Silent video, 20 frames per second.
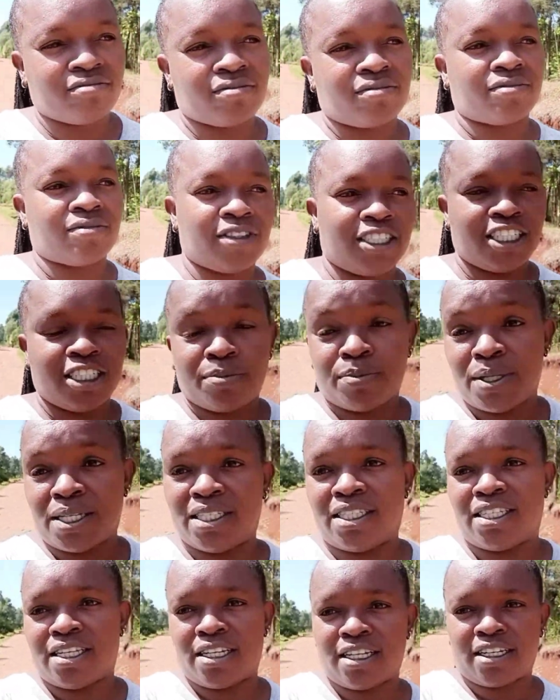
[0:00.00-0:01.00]

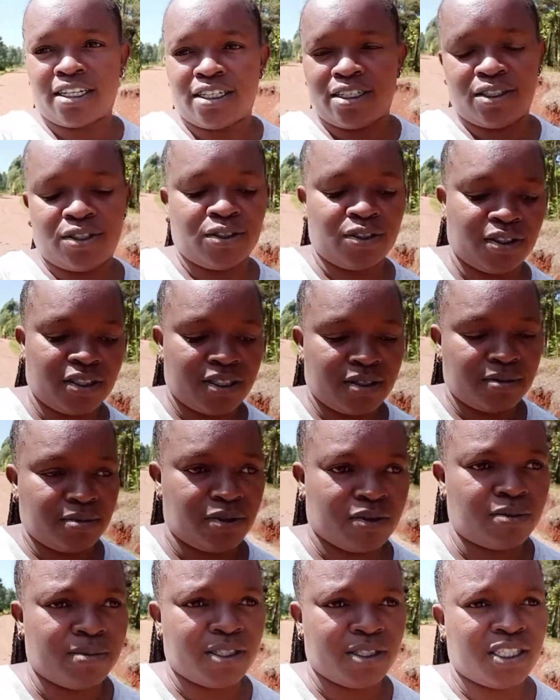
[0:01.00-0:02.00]
dispensary to
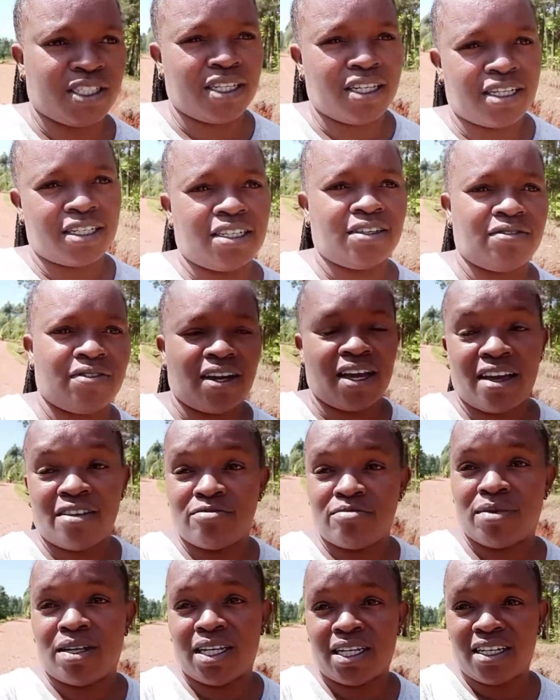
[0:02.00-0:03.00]
be checked if I have
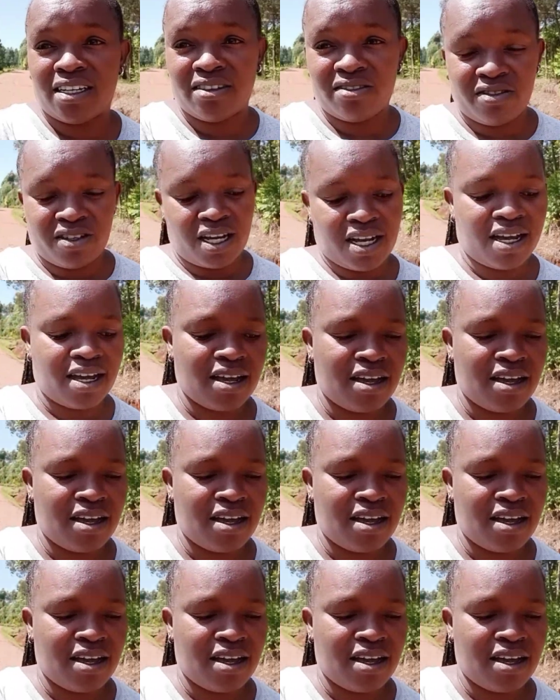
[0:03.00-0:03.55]
malaria.